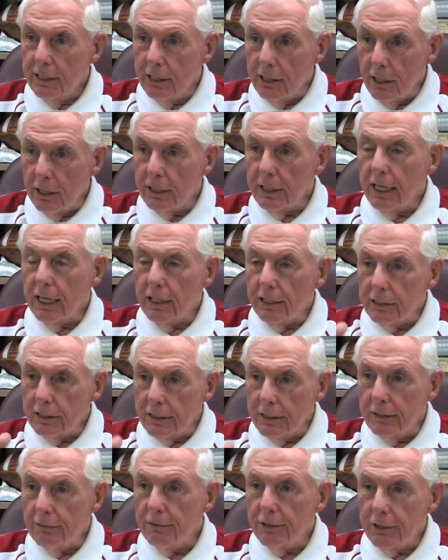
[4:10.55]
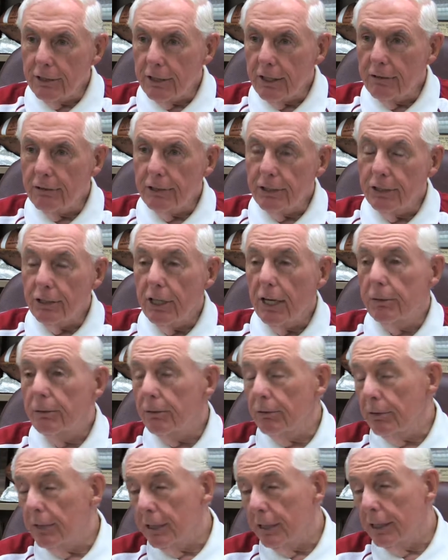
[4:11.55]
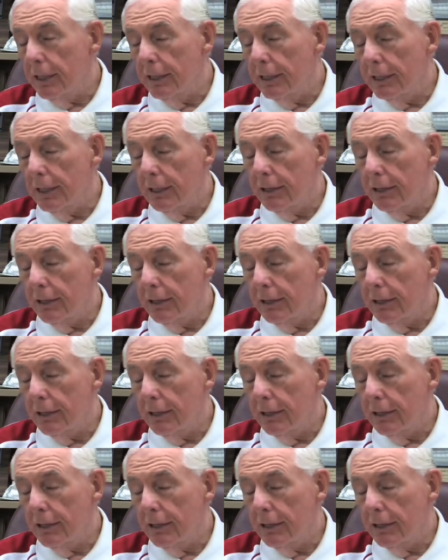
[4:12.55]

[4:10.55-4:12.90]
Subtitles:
Got a civil service job. You're in